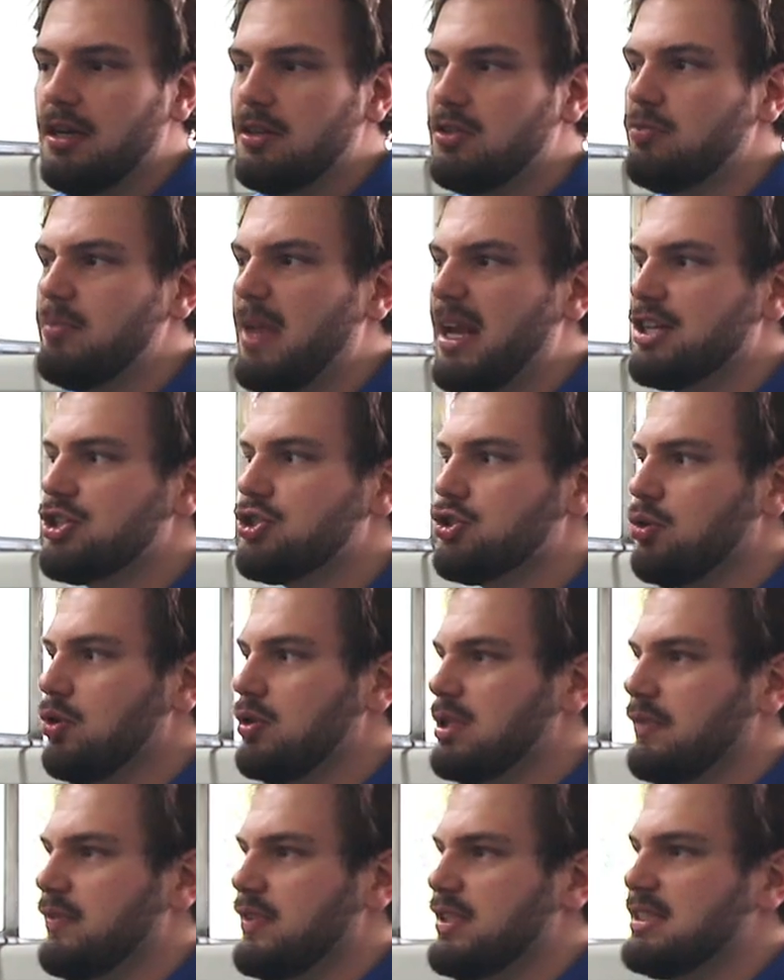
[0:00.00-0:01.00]
to make
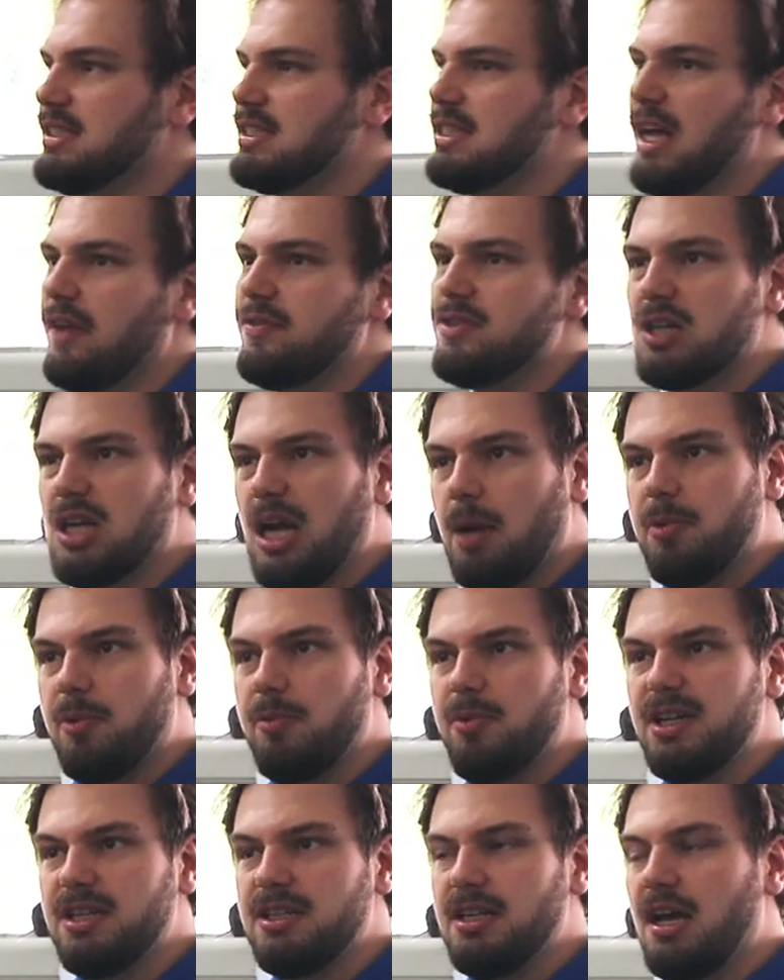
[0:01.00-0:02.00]
sure that we still have the
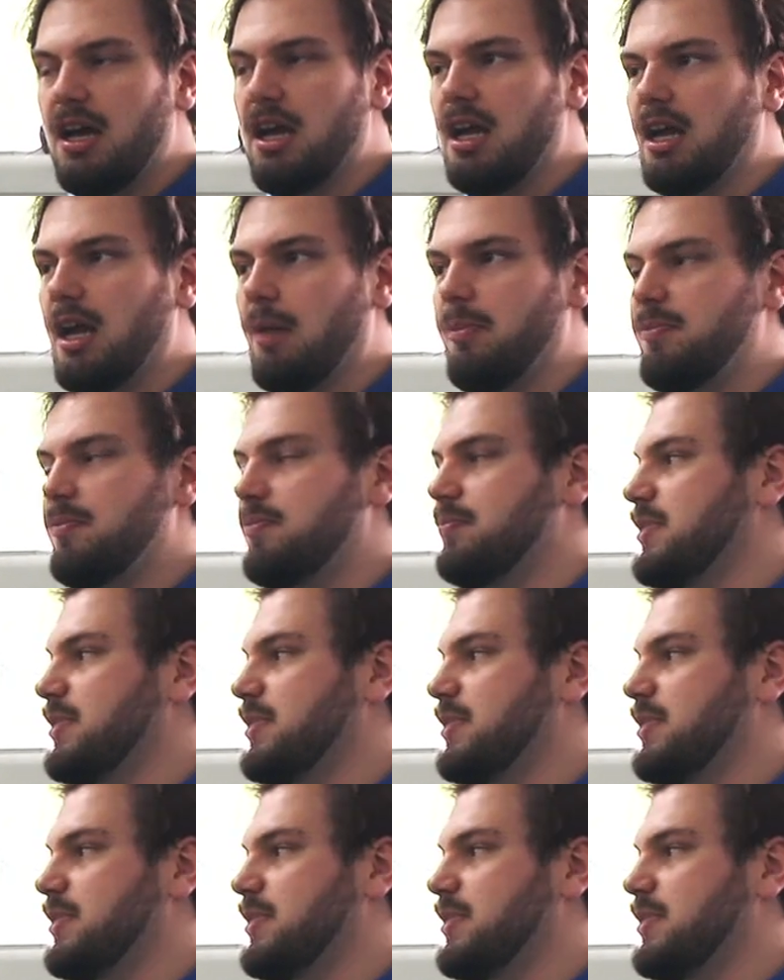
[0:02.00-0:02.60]
uh,